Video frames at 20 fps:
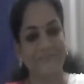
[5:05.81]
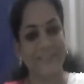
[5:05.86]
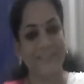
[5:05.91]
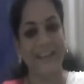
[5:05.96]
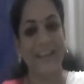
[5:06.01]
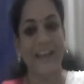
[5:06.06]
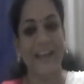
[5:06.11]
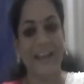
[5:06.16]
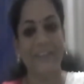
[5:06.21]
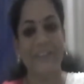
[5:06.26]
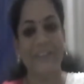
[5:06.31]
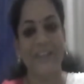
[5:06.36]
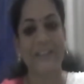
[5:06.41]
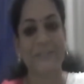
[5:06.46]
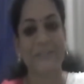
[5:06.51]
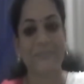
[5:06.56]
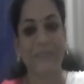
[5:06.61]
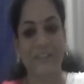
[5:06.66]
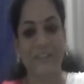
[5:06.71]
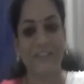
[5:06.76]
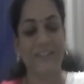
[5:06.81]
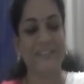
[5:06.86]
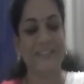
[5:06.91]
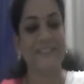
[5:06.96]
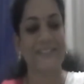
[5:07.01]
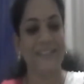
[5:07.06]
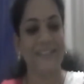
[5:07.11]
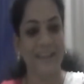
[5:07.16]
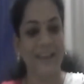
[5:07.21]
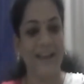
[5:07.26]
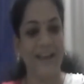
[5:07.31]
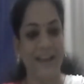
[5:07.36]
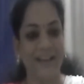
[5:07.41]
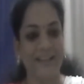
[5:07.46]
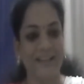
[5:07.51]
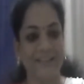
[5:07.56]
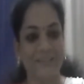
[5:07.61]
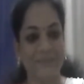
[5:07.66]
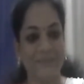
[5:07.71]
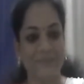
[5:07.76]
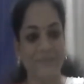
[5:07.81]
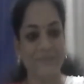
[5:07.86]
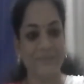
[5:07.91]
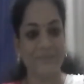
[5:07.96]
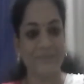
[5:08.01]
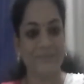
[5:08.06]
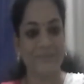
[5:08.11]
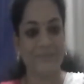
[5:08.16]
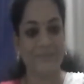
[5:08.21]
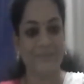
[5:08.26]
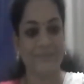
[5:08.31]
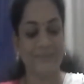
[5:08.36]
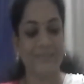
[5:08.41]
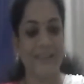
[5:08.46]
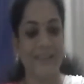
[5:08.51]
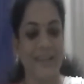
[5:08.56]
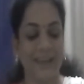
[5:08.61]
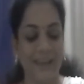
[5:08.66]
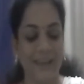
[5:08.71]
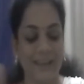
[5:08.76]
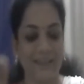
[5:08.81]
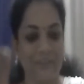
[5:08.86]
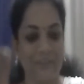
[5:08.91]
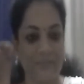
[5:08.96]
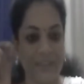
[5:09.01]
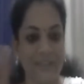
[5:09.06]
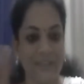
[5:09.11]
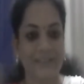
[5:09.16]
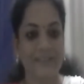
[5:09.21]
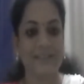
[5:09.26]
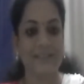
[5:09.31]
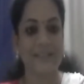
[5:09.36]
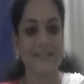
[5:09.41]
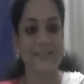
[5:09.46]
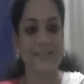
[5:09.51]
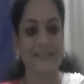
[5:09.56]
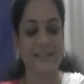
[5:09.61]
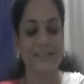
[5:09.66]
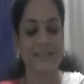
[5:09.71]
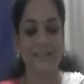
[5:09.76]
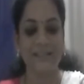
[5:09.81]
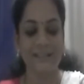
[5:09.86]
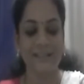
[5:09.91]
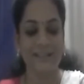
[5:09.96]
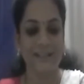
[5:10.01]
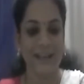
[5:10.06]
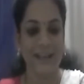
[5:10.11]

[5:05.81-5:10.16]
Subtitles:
Live experience they had. They witness the